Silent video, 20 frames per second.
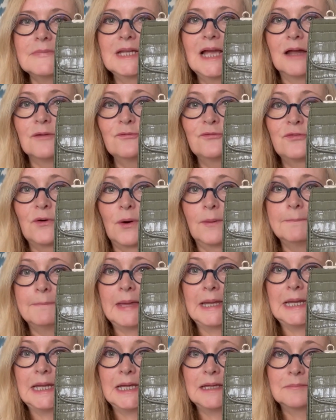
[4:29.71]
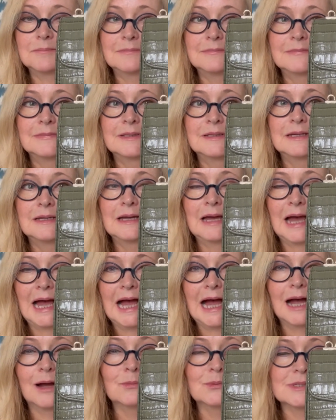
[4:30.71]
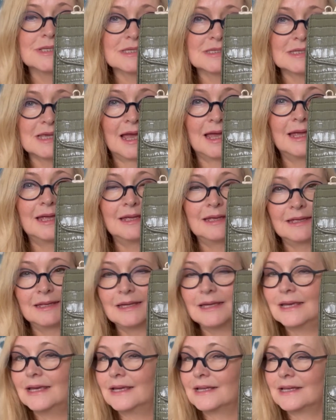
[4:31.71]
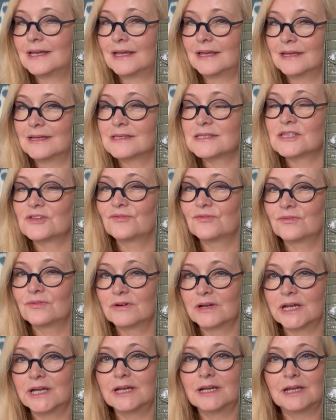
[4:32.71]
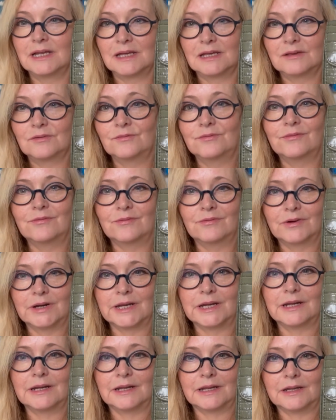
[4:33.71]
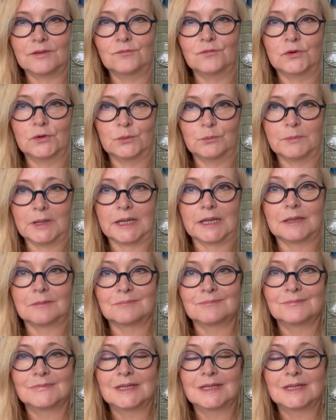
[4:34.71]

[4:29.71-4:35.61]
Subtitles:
And for a mini, I would say it is really, really roomy.